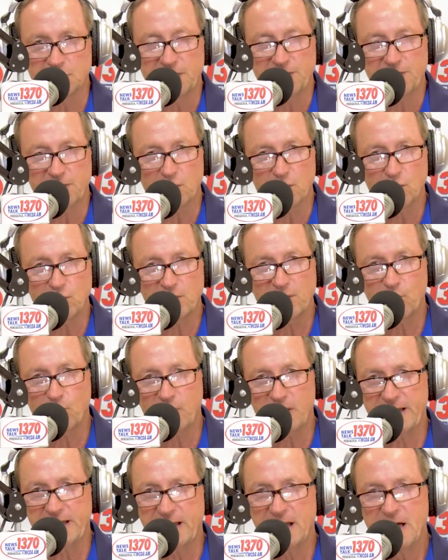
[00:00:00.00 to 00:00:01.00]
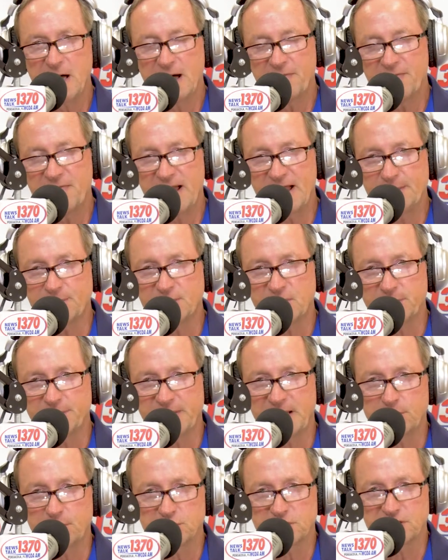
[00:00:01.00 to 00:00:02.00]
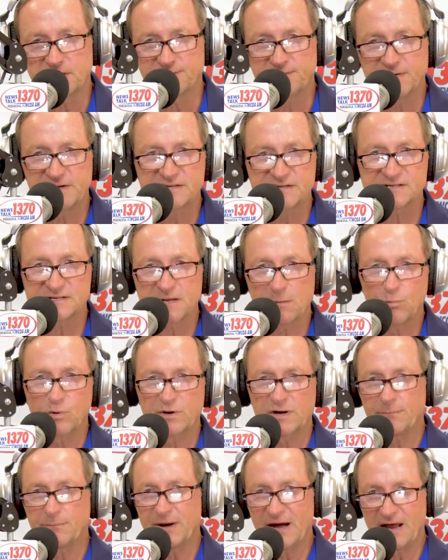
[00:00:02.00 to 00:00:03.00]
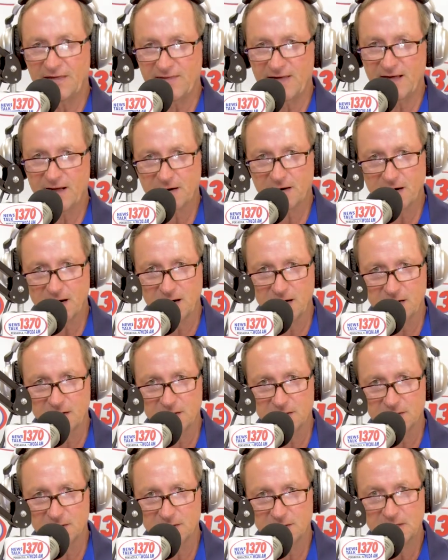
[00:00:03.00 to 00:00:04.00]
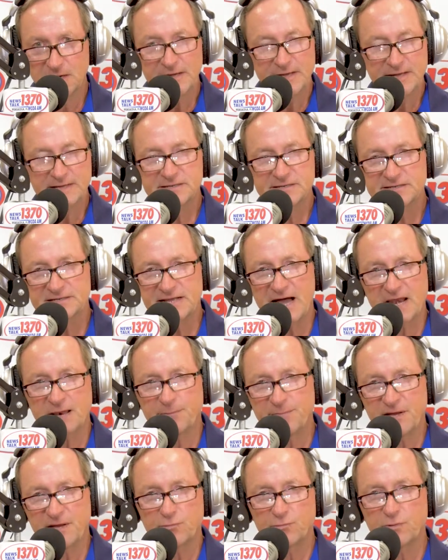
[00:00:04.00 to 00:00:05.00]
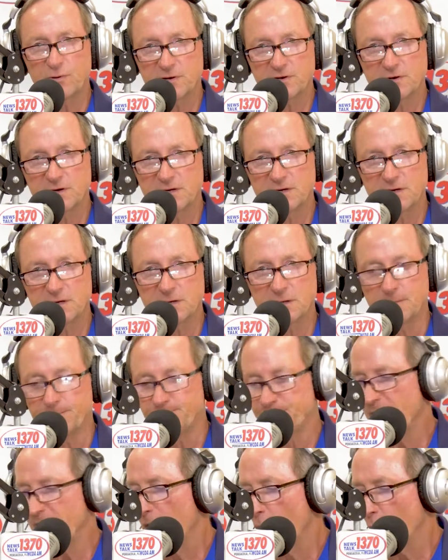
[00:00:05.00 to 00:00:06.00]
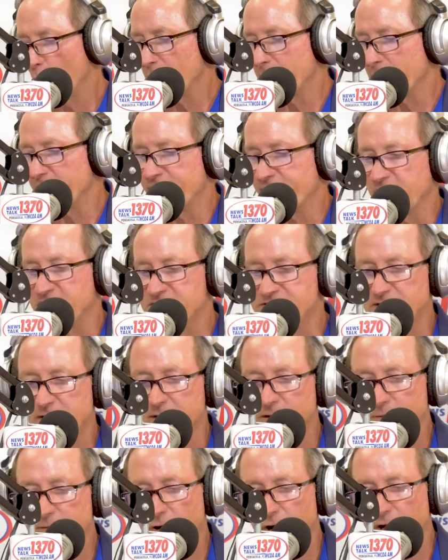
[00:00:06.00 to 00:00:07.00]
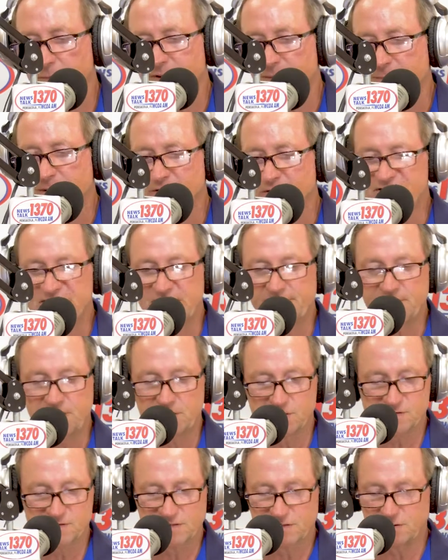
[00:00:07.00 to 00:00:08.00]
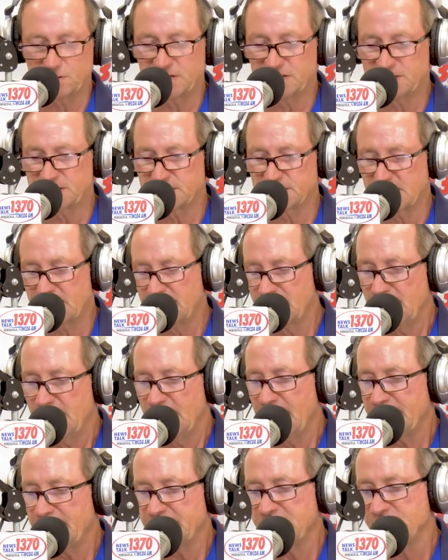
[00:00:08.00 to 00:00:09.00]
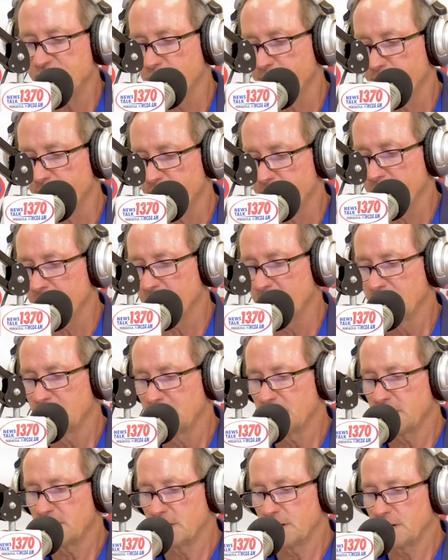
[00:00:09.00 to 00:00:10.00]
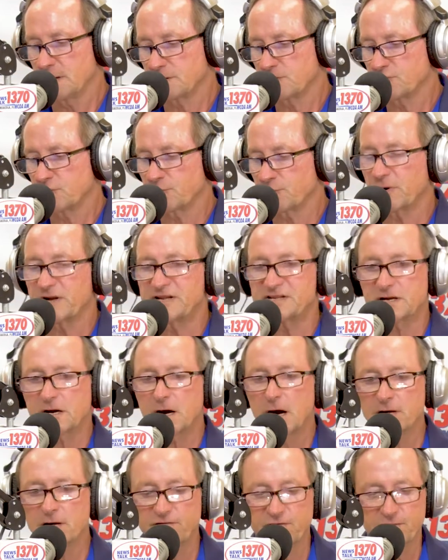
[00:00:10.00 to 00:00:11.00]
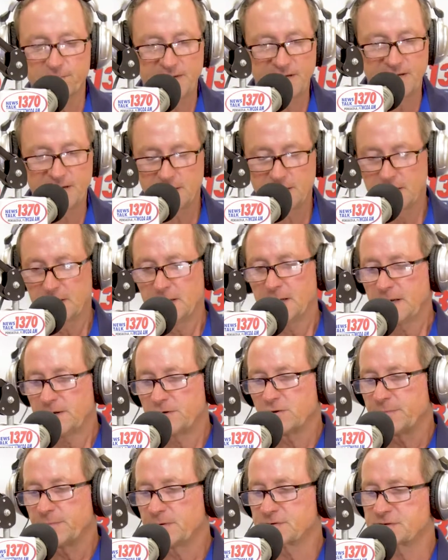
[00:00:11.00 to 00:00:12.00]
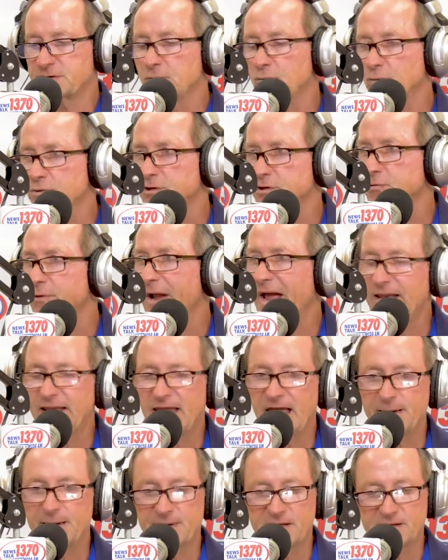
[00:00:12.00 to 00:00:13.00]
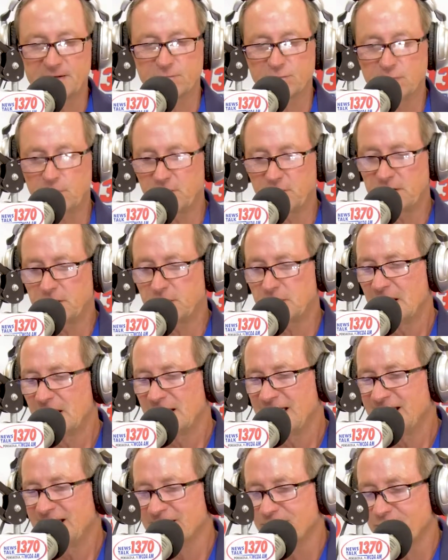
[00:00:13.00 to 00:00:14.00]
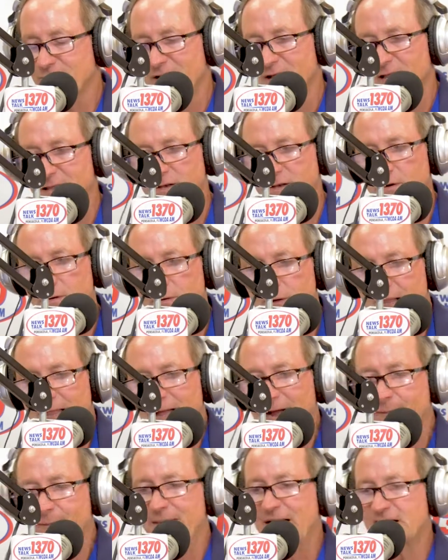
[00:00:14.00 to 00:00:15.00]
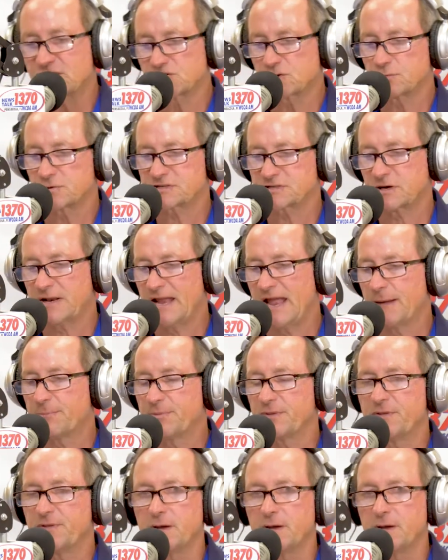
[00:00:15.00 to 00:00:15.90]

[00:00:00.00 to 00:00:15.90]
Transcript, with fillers: And the only way that I'm going to be able to convince someone to buy that car is it's got to be a really good deal. One of my friends uh, called me about seven years ago and he says, I, I need you uh, uh, to appraise a car for me. And I he told me it was an older Grand Am, and I said, "Well, what do you do?" He said, "Well, you know, I'm not sure what's going to happen.